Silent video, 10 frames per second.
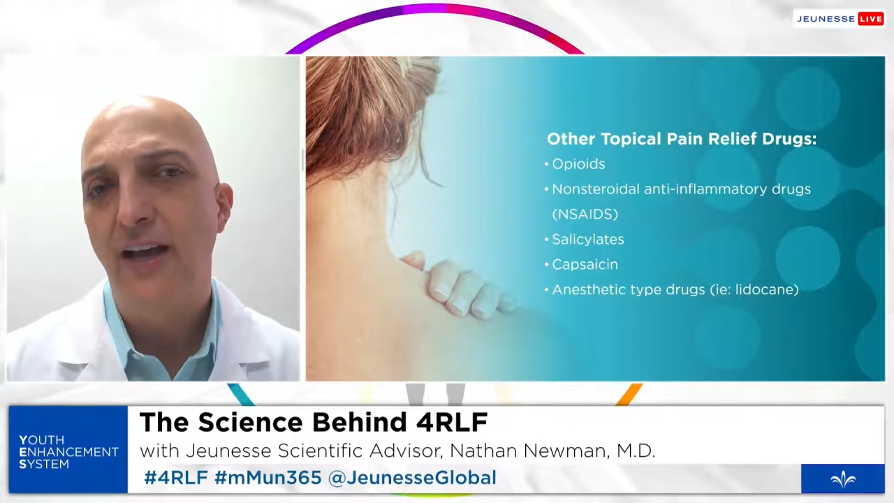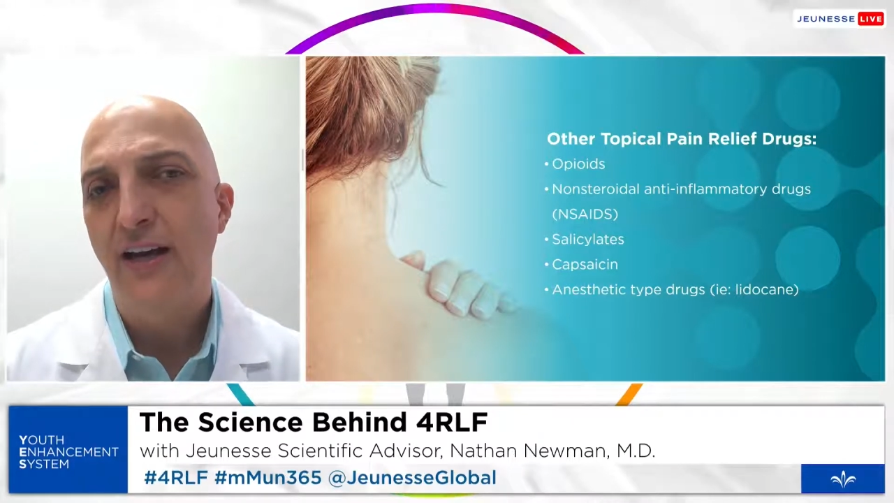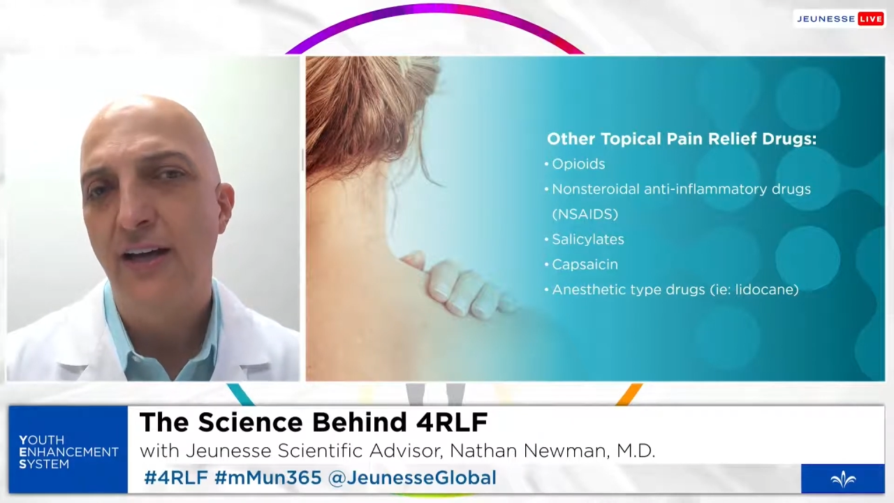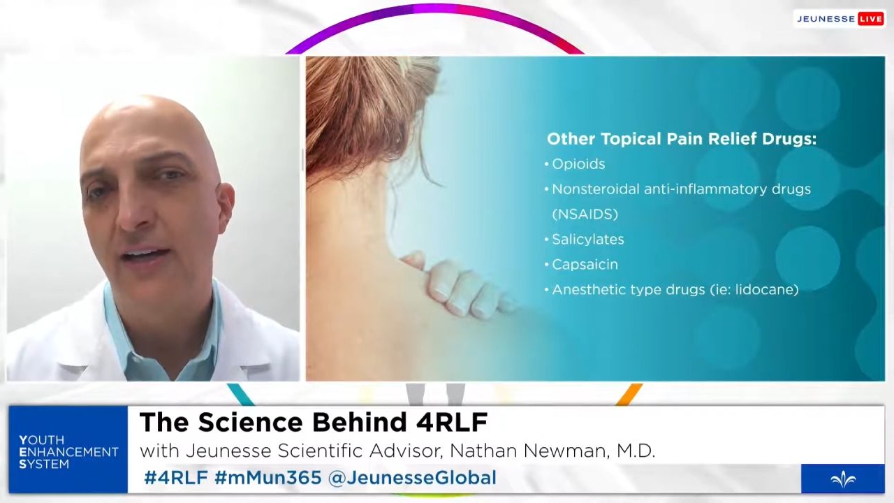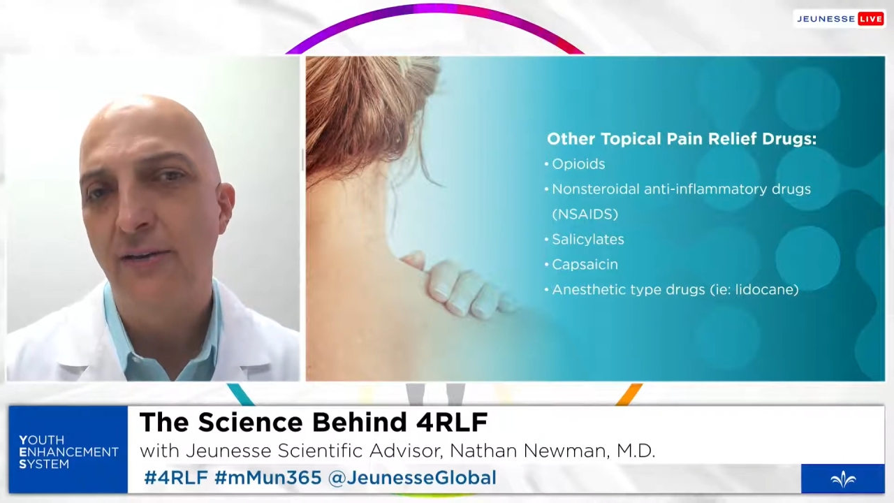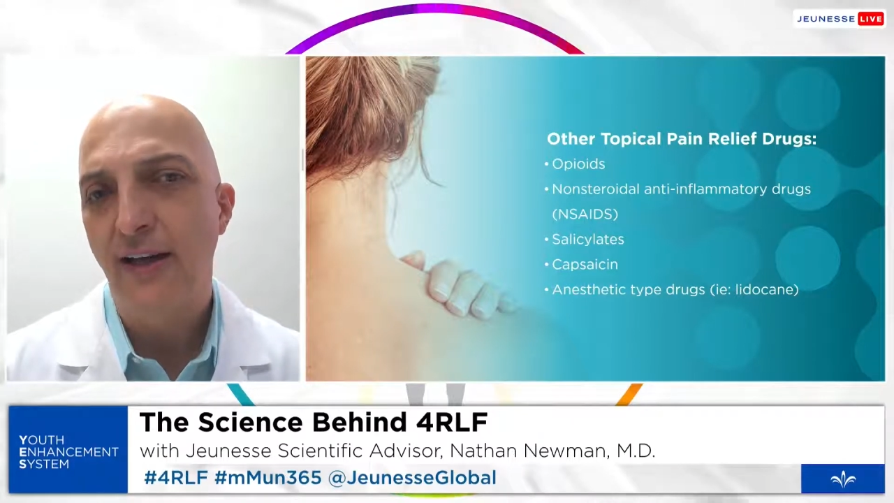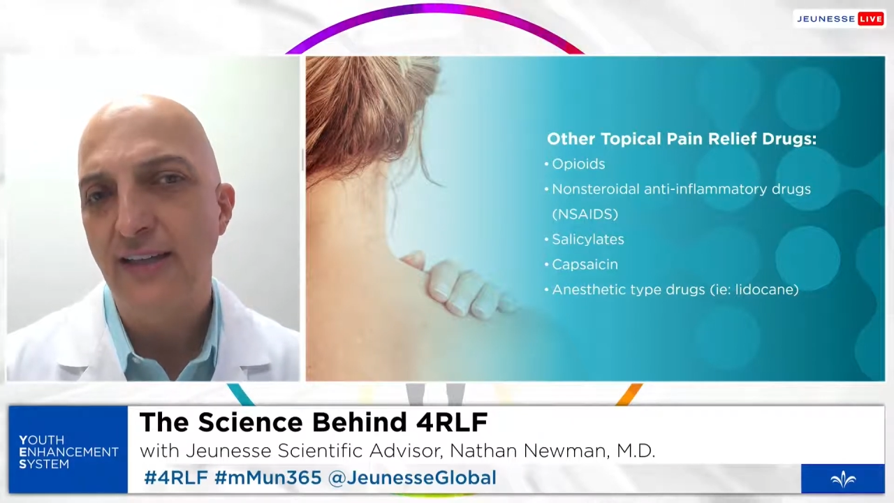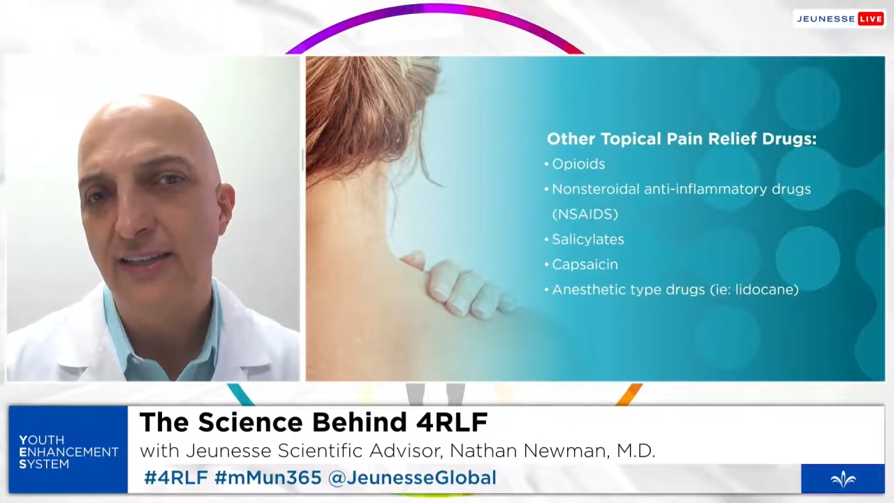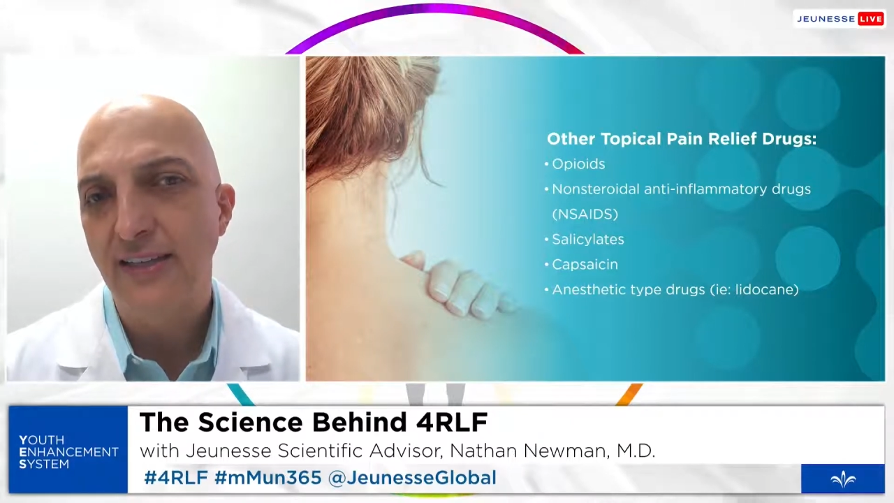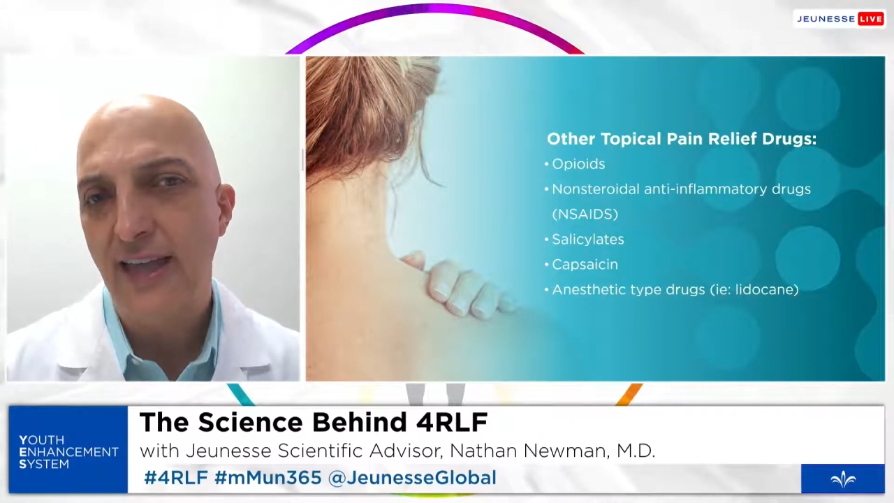
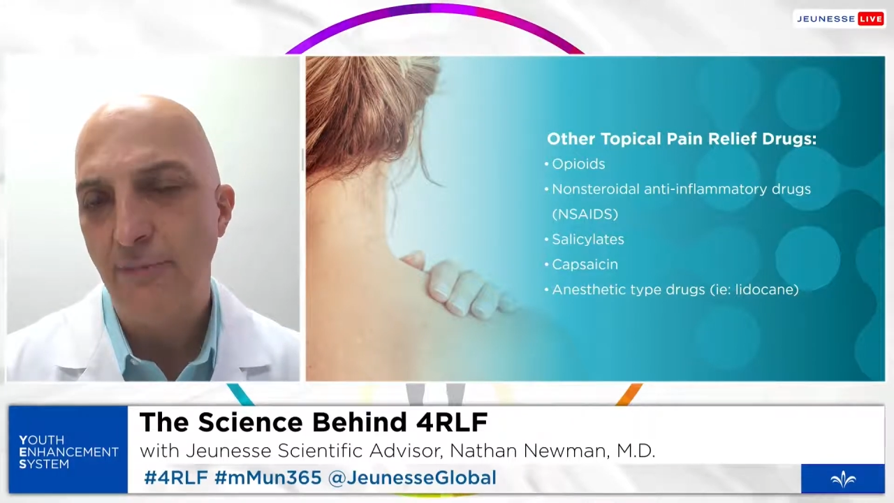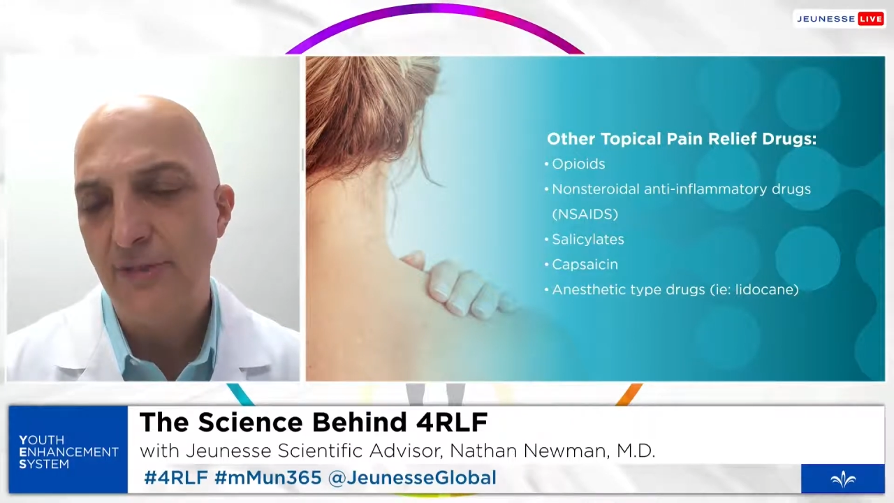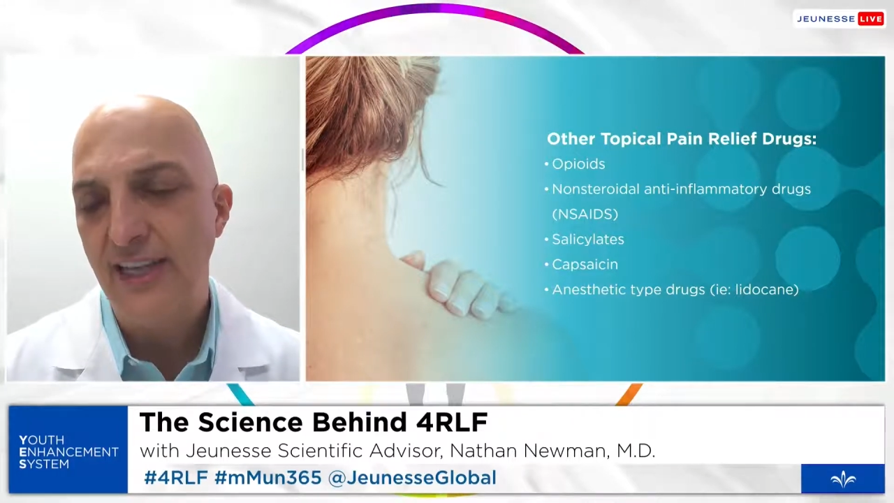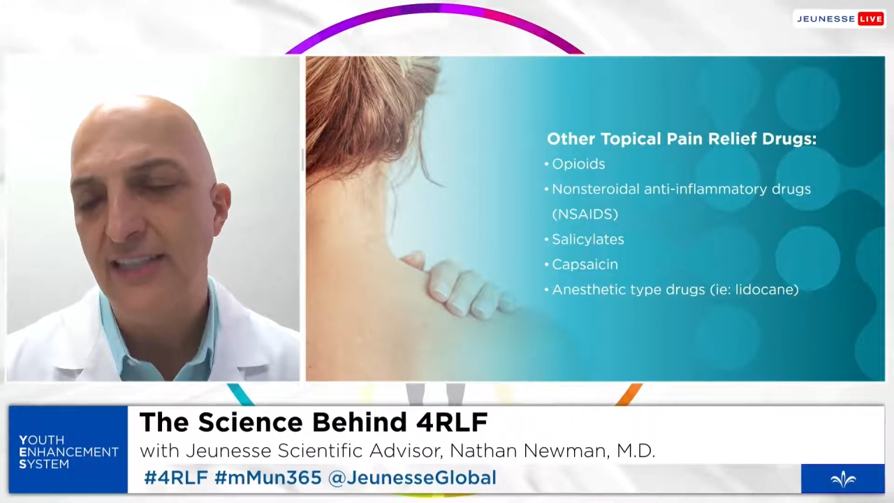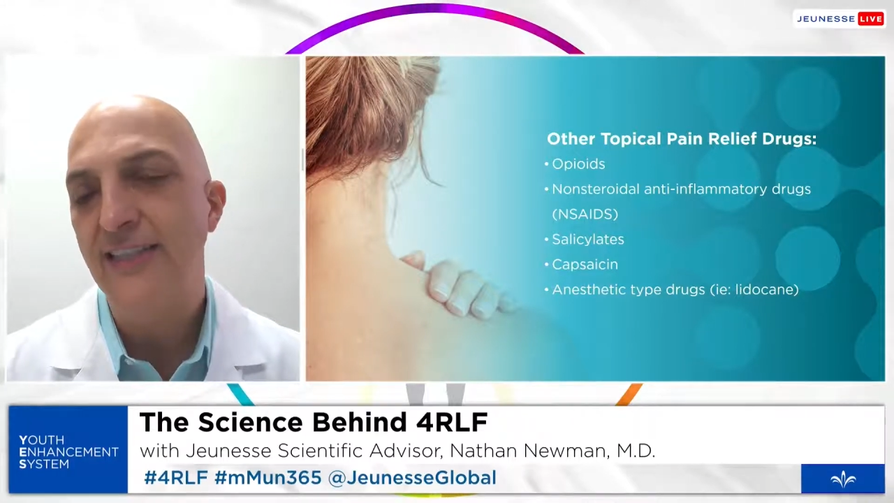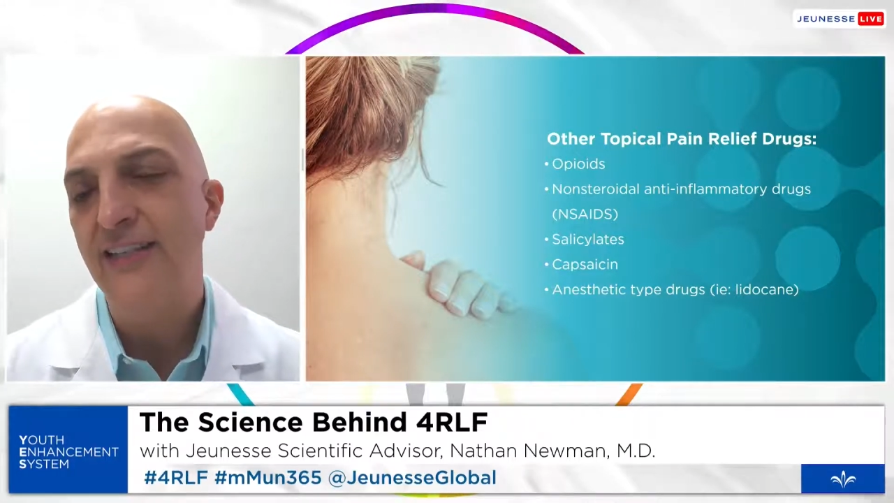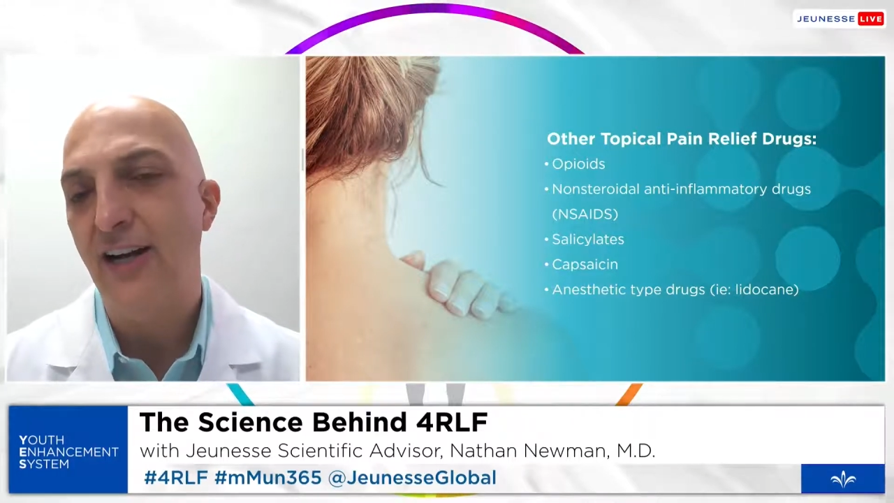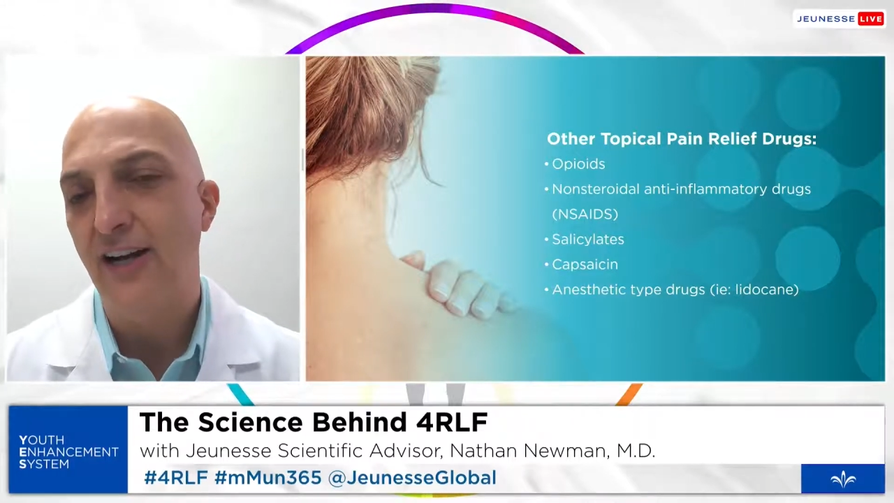and the capsaicin